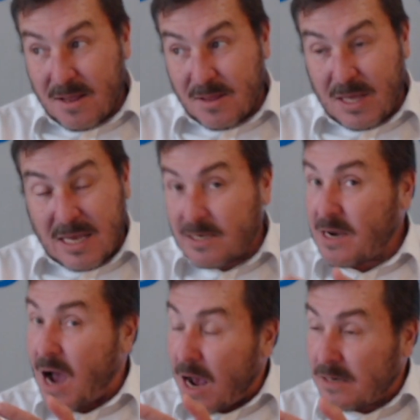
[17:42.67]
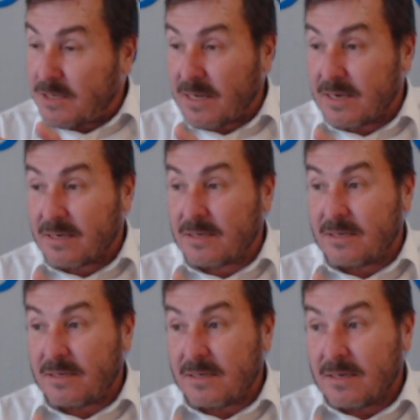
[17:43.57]
these
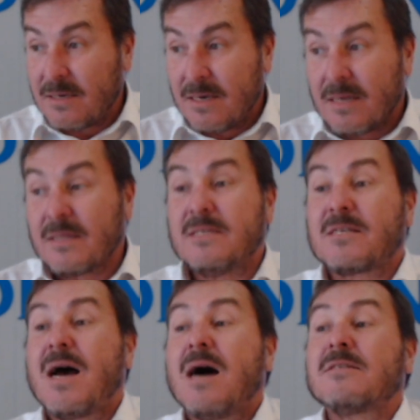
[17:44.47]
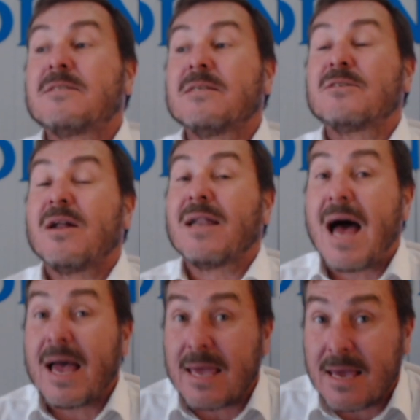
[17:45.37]
gangsters are
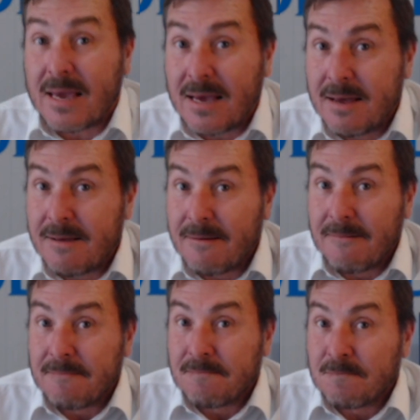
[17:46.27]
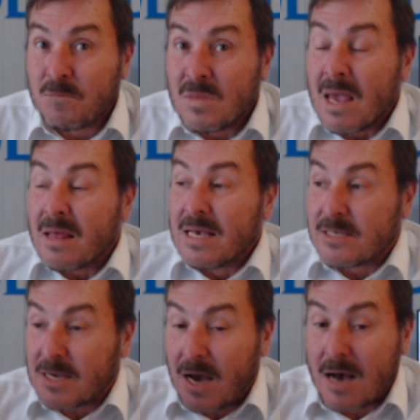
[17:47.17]
lying.
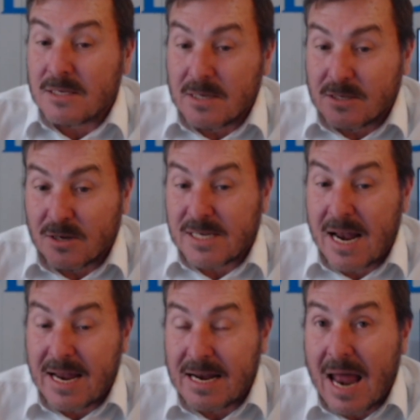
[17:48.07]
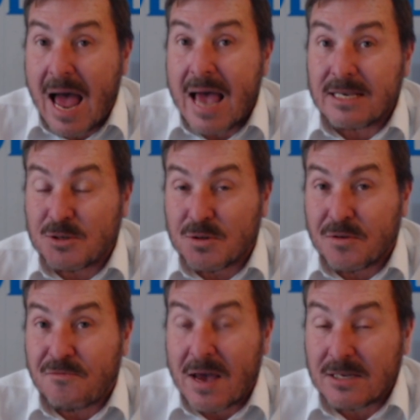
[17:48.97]
These gangsters are telling lies to the
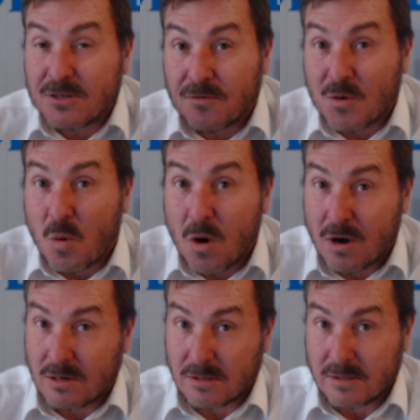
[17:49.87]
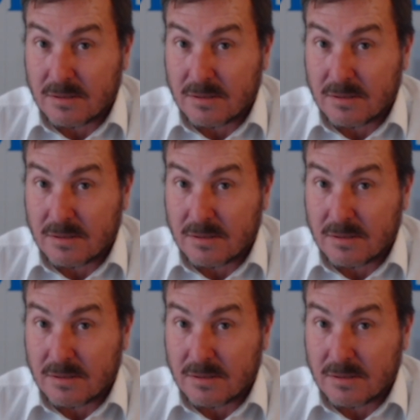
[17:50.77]
face of the world.